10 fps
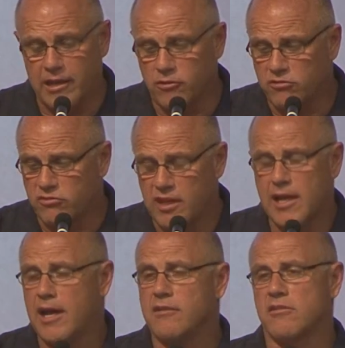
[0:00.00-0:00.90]
And you see
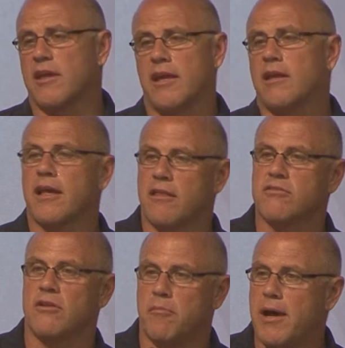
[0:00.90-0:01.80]
guys, again, like
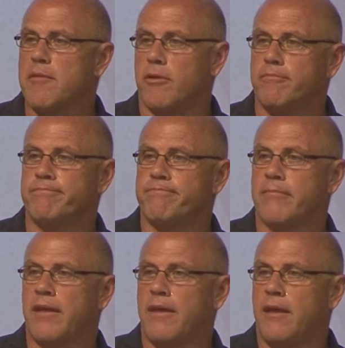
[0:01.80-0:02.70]
this in the Bible.
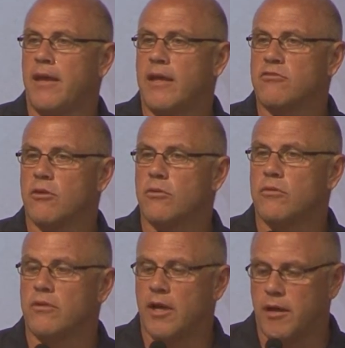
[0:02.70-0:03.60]
And so
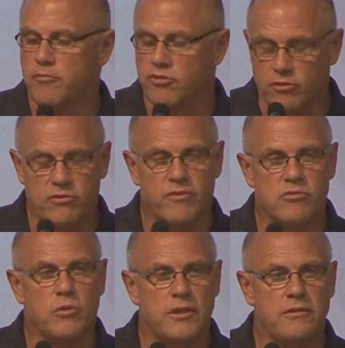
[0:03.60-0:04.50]
Joseph
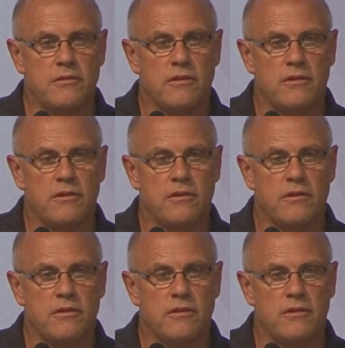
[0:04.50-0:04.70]
is one.